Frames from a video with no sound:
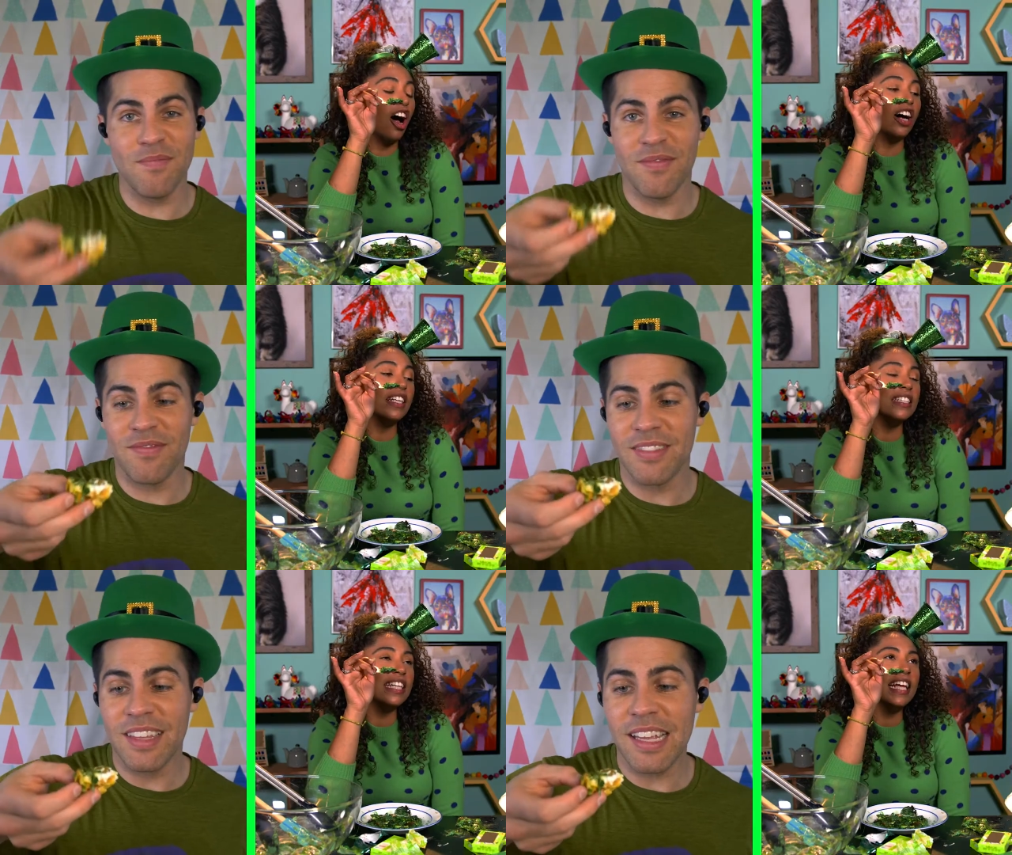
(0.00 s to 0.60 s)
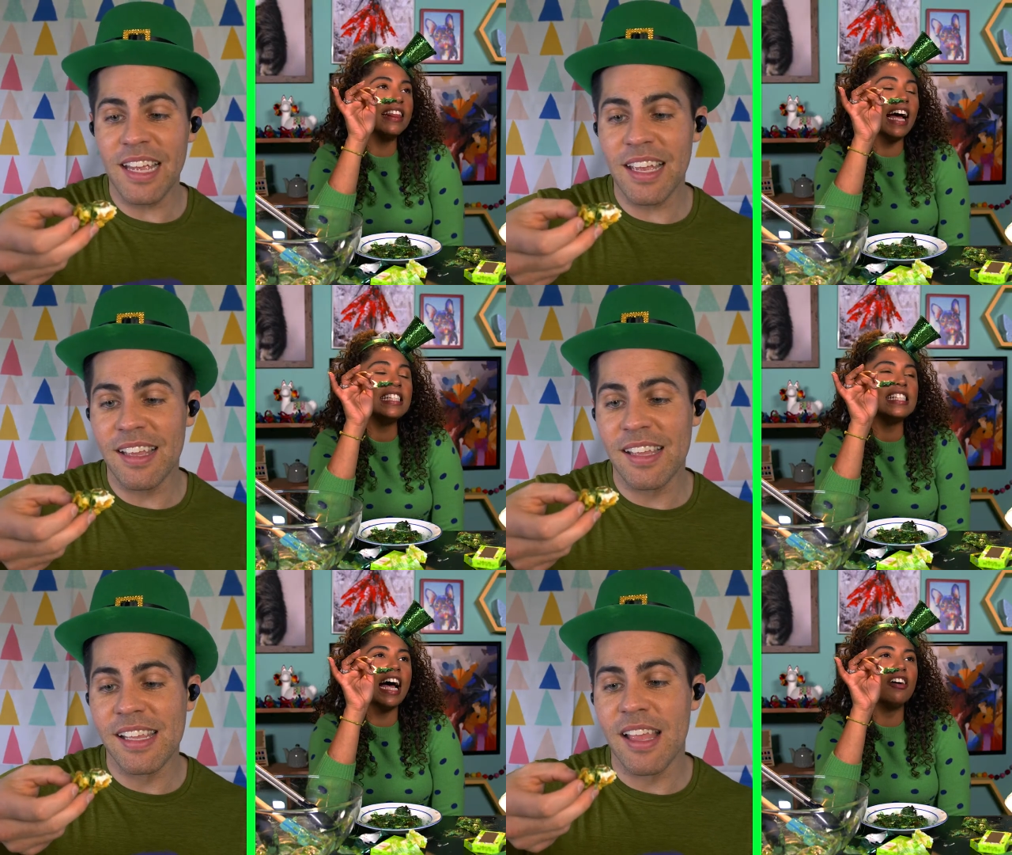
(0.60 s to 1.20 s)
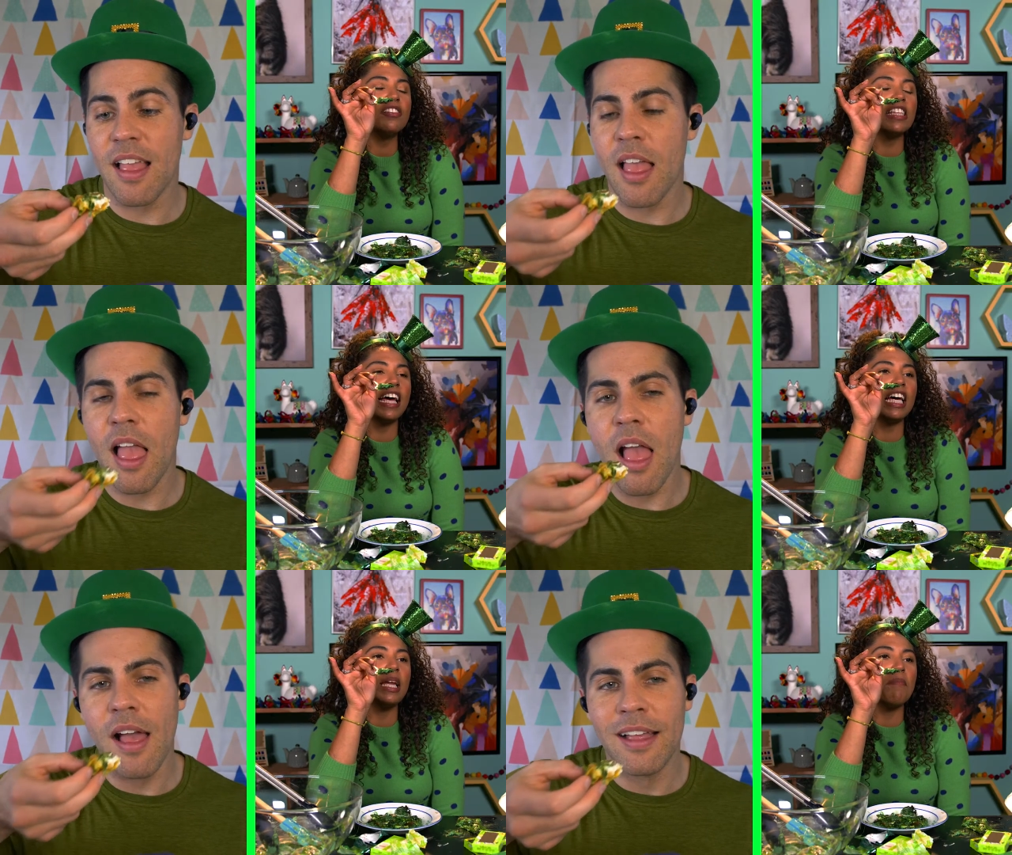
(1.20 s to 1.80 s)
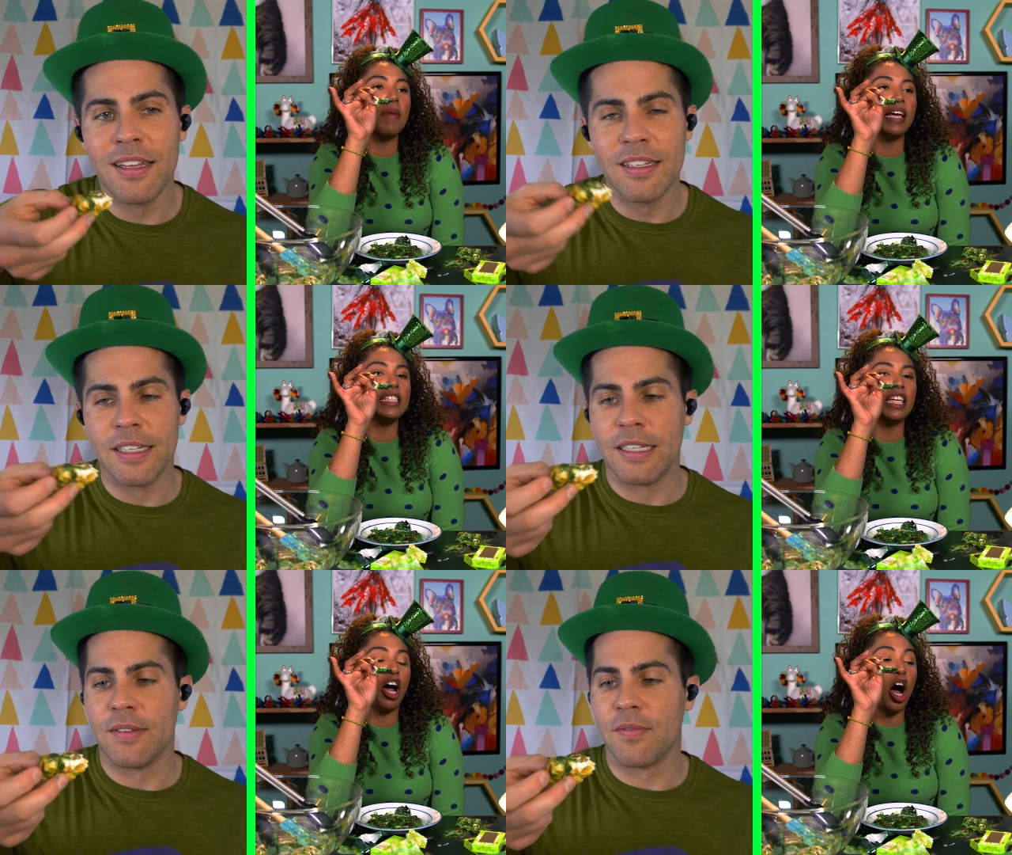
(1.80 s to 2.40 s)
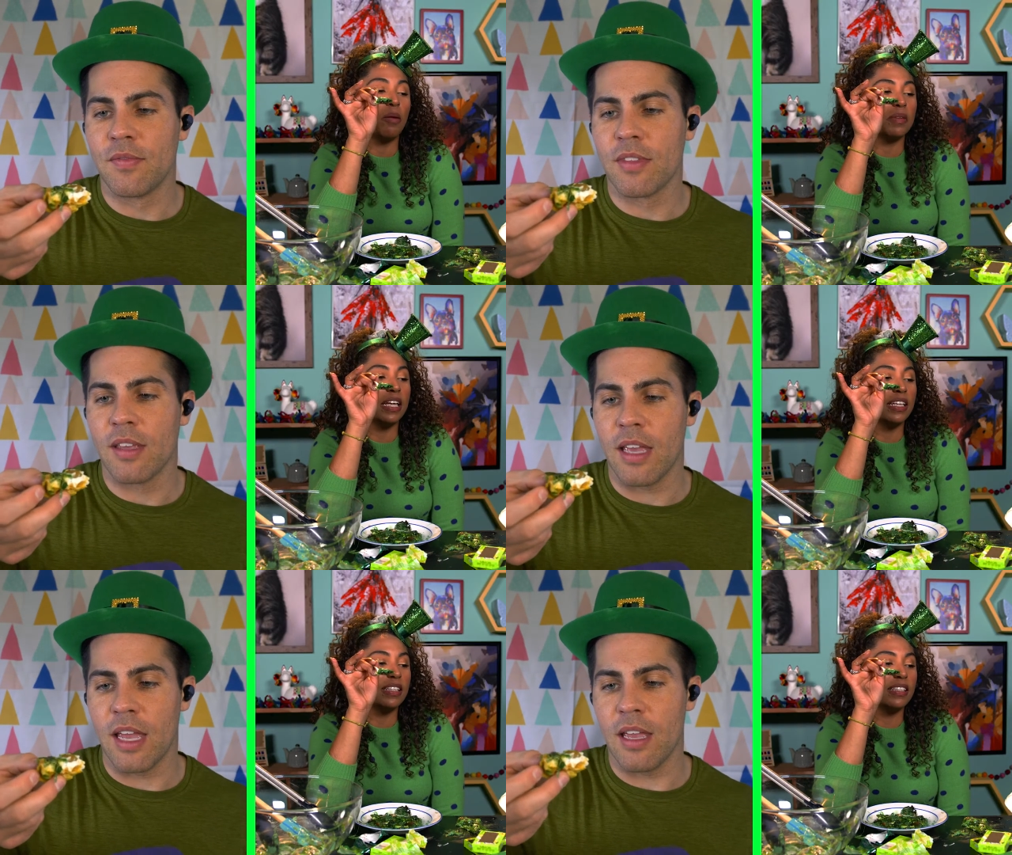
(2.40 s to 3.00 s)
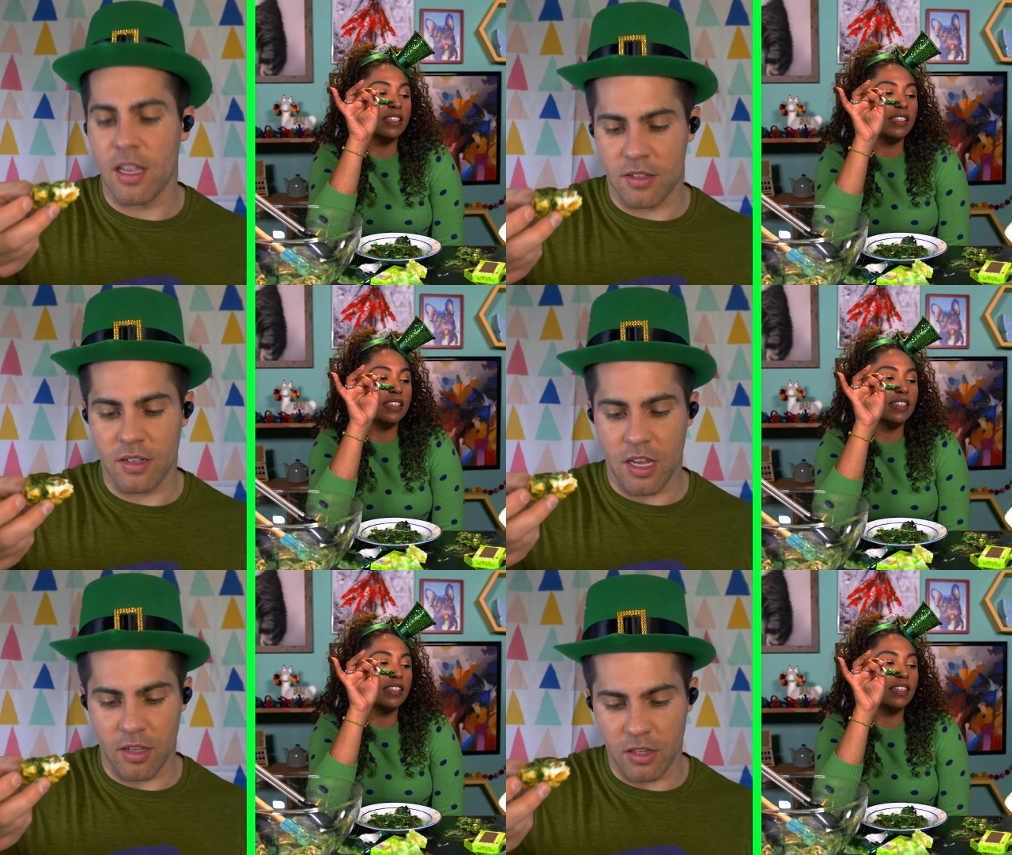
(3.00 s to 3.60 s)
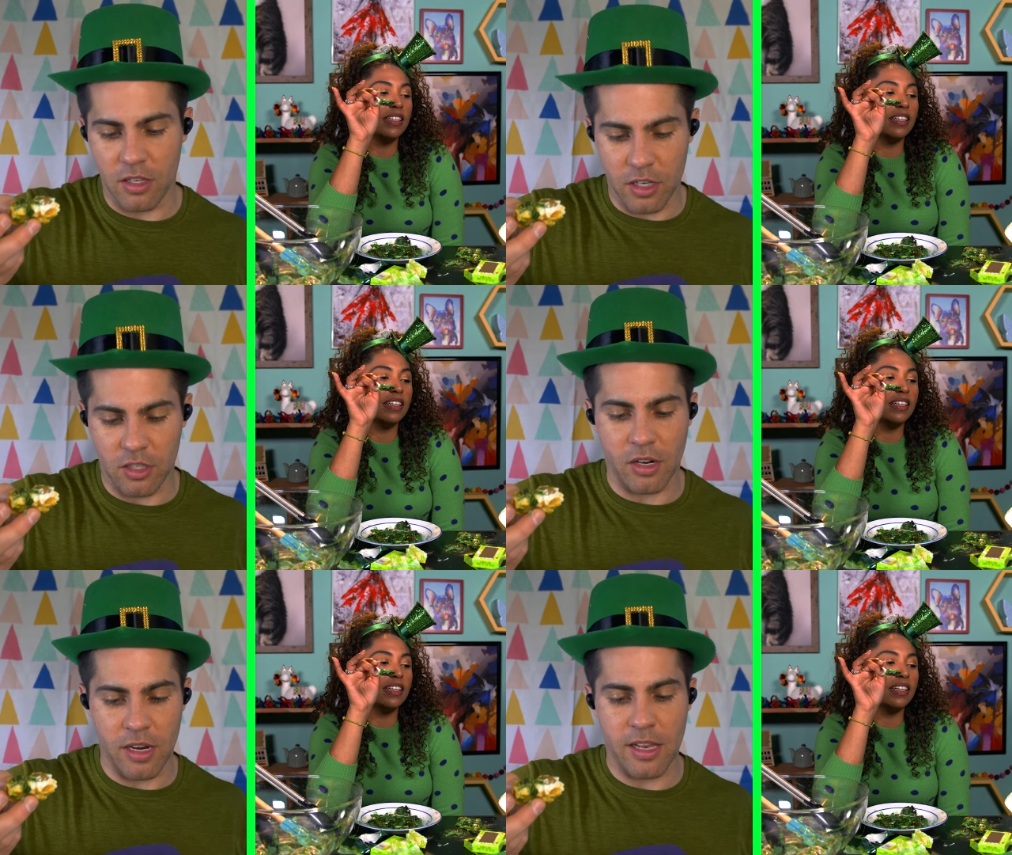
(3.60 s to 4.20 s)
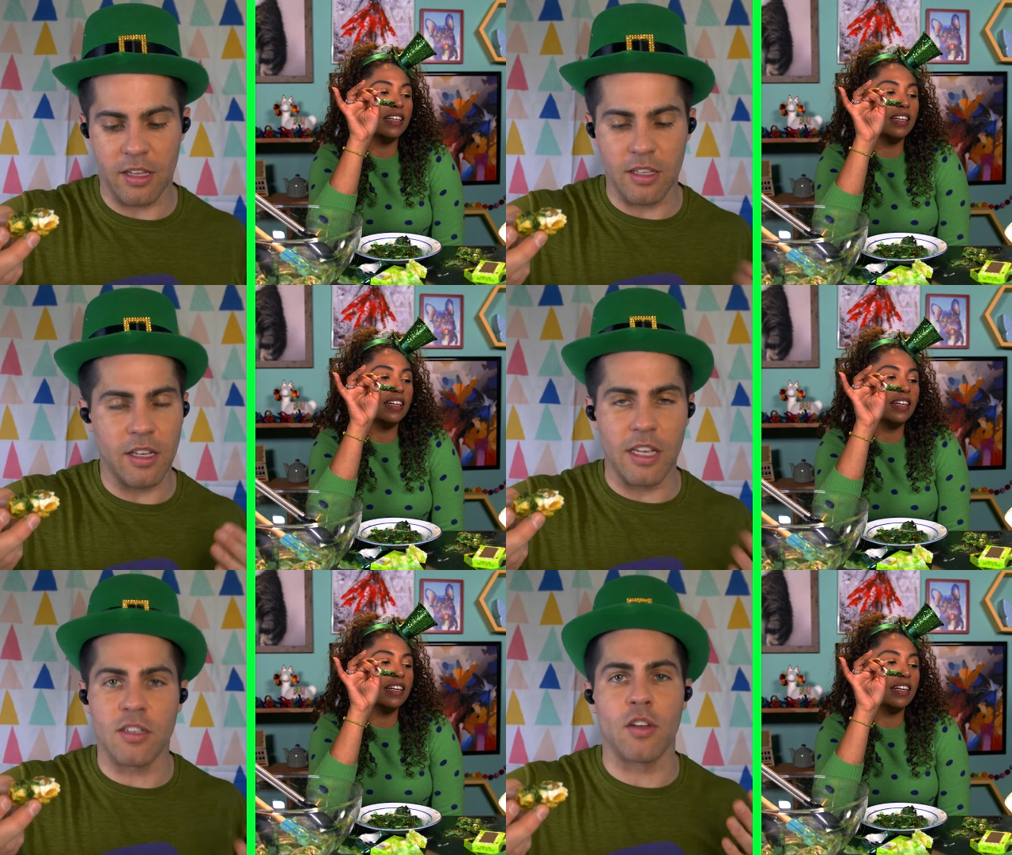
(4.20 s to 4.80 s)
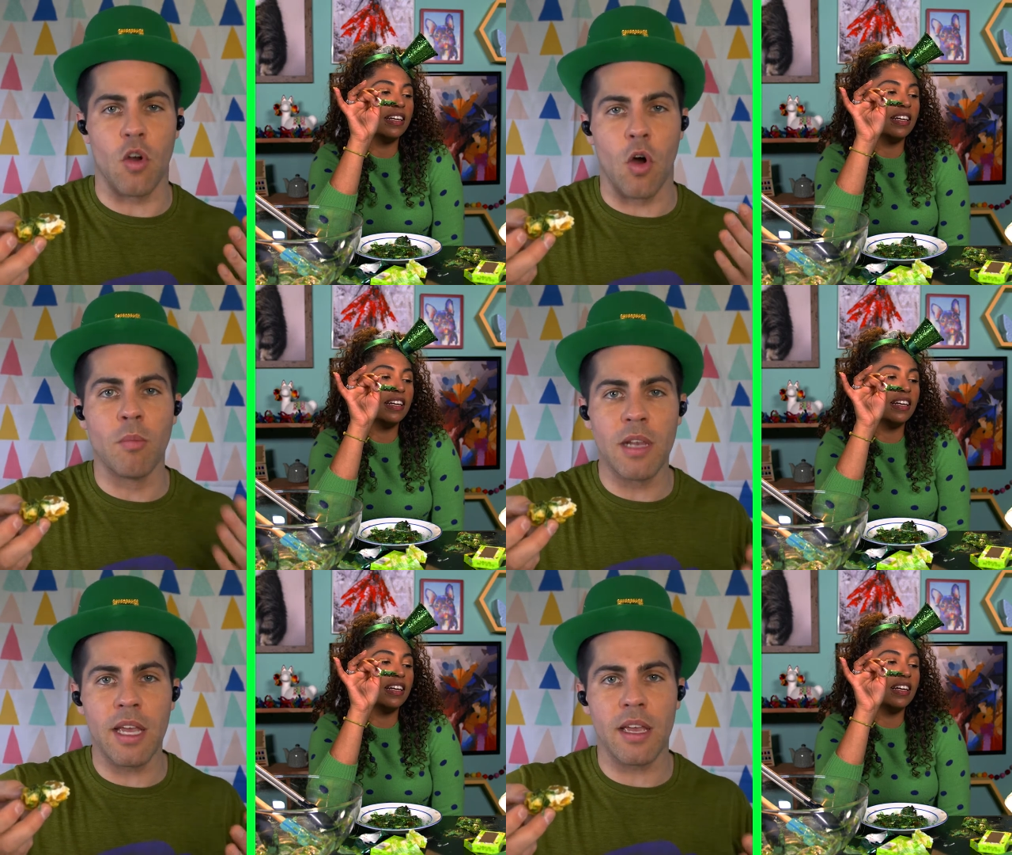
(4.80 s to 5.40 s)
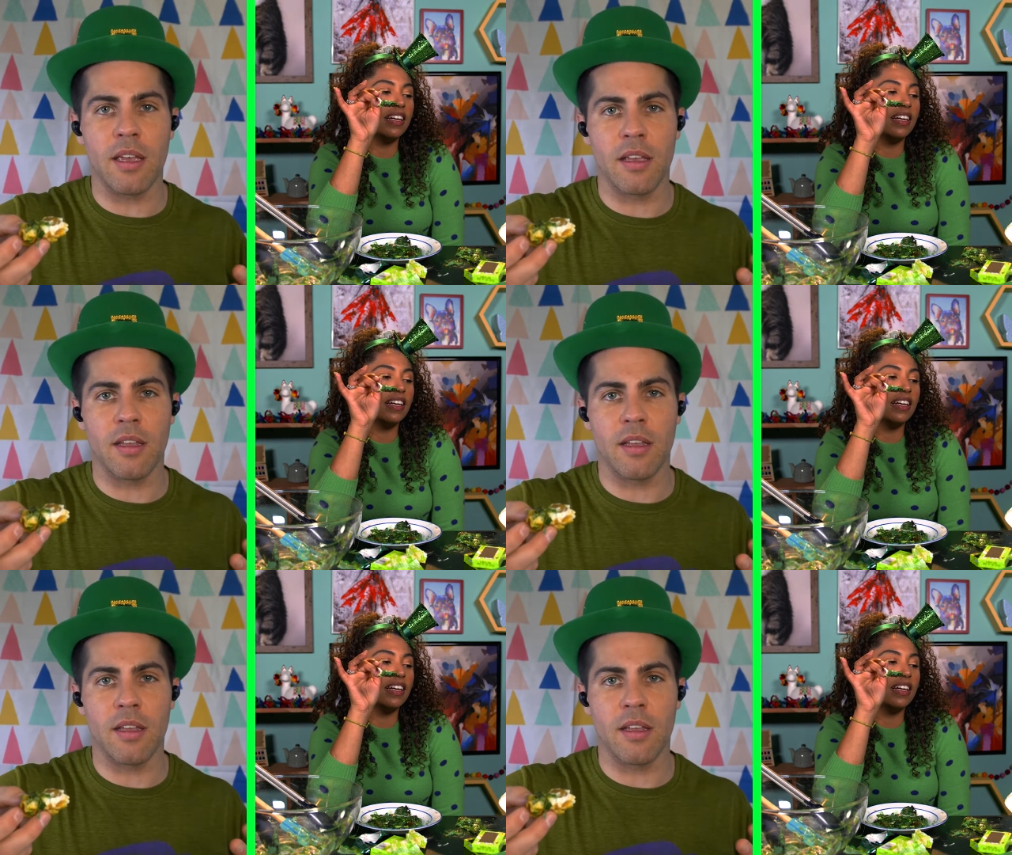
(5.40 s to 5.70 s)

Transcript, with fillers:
Speaker 1: Honestly, that sounds like an amazing omelet.
Speaker 2: It's an omelet